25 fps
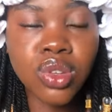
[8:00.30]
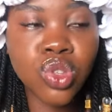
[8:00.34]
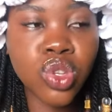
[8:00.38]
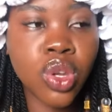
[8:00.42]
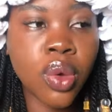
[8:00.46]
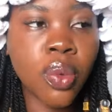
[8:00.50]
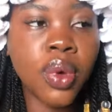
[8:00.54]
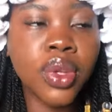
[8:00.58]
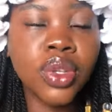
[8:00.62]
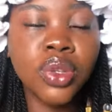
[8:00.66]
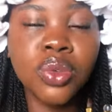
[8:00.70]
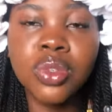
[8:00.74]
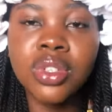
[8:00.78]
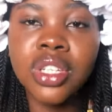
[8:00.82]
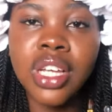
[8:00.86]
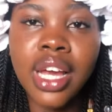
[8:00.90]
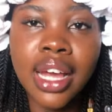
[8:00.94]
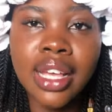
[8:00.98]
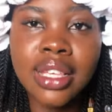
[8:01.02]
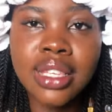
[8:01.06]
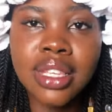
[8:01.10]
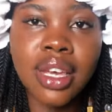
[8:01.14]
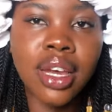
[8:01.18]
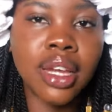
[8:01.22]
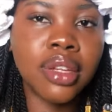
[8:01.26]
or someone who
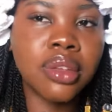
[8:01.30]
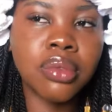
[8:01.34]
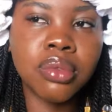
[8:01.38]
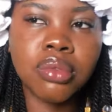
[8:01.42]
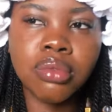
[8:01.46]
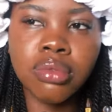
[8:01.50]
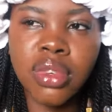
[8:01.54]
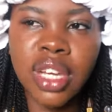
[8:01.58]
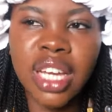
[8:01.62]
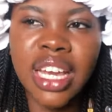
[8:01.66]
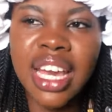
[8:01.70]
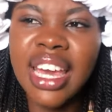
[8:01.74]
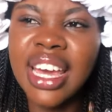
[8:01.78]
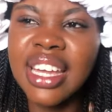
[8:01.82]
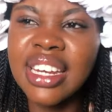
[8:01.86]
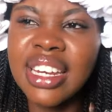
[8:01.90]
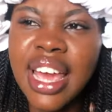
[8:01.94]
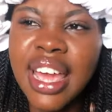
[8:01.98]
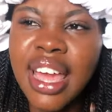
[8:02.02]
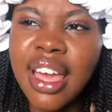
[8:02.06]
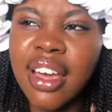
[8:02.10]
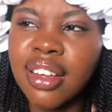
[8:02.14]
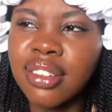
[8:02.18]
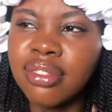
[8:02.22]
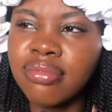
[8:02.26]
dyes hair a hair
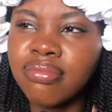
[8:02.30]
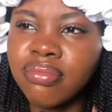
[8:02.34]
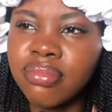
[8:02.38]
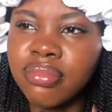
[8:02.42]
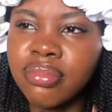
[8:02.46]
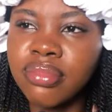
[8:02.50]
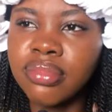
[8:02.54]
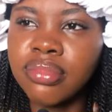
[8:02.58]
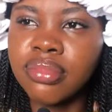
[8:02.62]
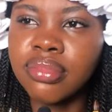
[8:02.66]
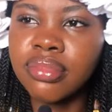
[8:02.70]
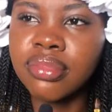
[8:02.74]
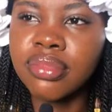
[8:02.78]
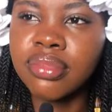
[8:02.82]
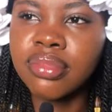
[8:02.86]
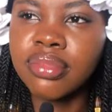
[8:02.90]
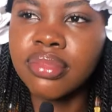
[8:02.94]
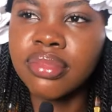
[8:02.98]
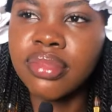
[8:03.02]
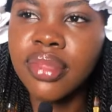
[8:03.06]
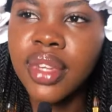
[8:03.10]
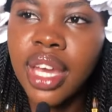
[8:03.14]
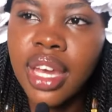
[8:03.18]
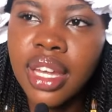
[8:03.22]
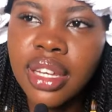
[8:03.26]
dyer
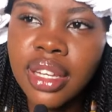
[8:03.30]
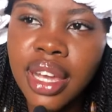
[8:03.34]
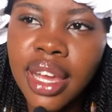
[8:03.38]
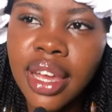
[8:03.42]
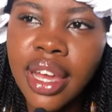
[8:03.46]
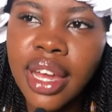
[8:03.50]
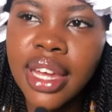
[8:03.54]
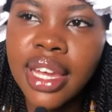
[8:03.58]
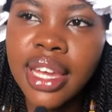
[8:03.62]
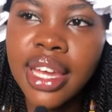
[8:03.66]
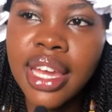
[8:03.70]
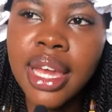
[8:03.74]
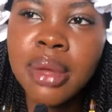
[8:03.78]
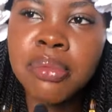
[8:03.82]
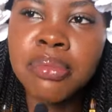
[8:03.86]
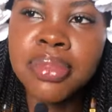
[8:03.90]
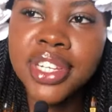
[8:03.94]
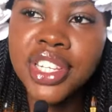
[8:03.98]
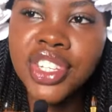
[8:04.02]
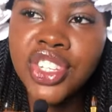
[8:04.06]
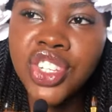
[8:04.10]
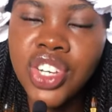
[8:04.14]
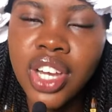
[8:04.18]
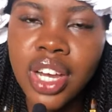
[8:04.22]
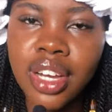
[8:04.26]
hair dyer a hair
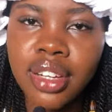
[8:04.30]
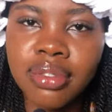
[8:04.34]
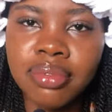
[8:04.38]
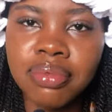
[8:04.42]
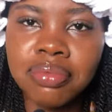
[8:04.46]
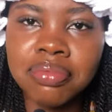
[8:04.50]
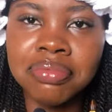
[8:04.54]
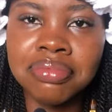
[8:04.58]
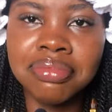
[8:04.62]
bleacher